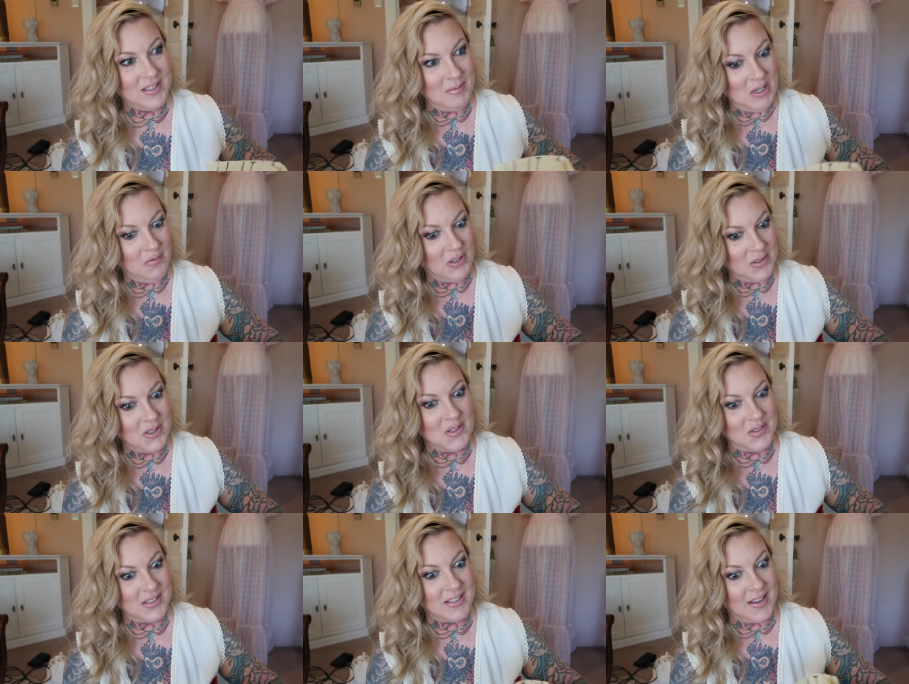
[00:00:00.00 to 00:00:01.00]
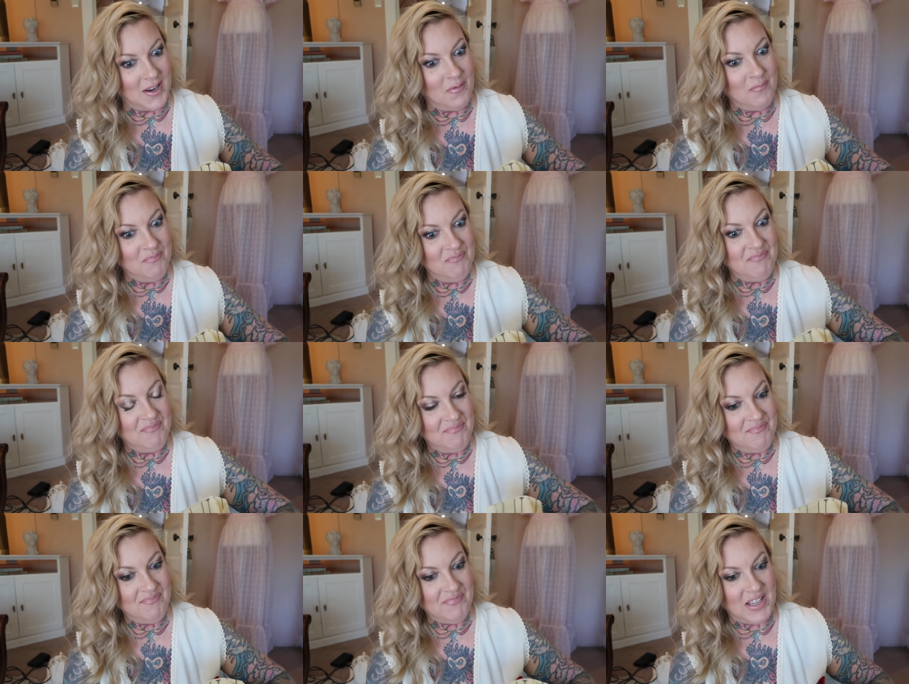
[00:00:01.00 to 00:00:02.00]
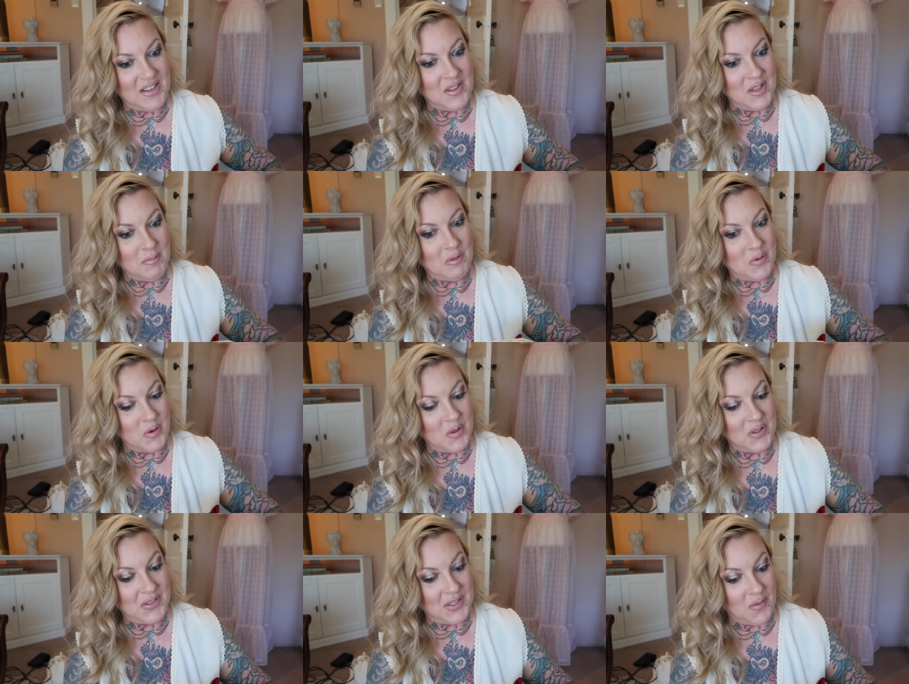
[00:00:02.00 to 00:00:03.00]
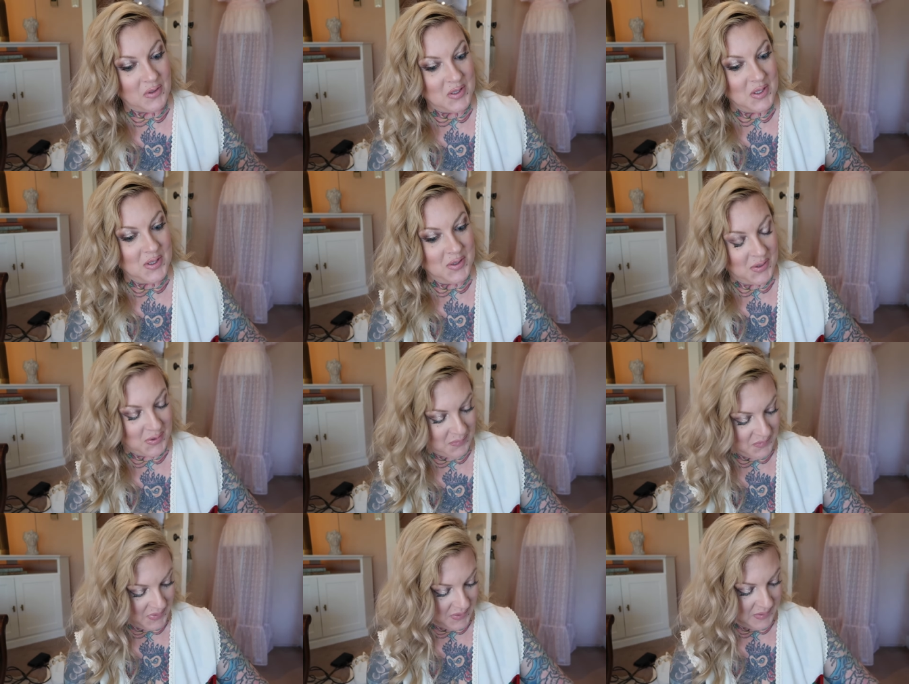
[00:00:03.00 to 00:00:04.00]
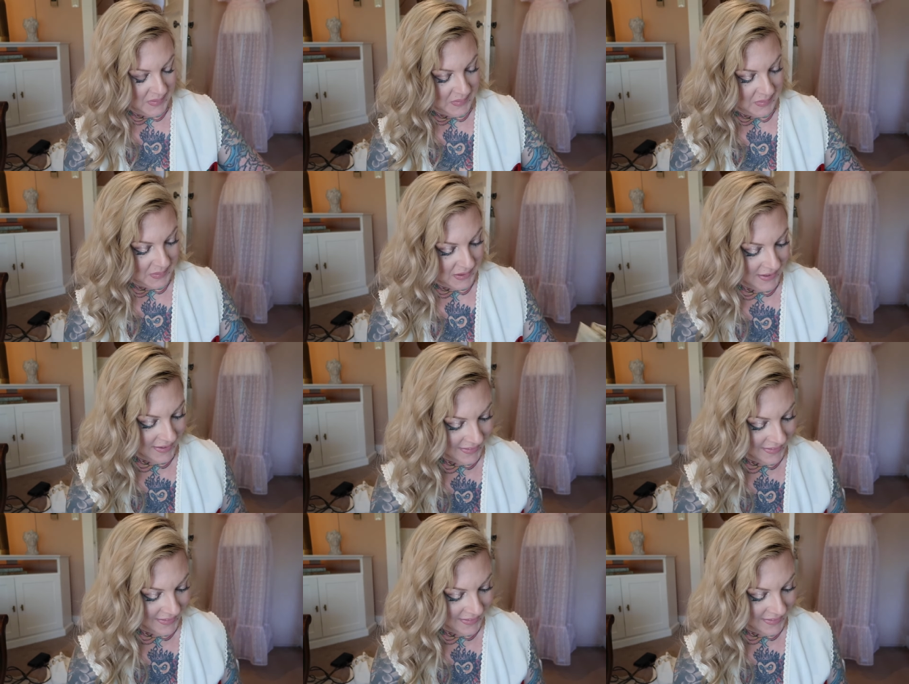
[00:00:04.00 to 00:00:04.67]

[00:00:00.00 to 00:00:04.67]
To me, vintage is like anything before the 70s. Ugh.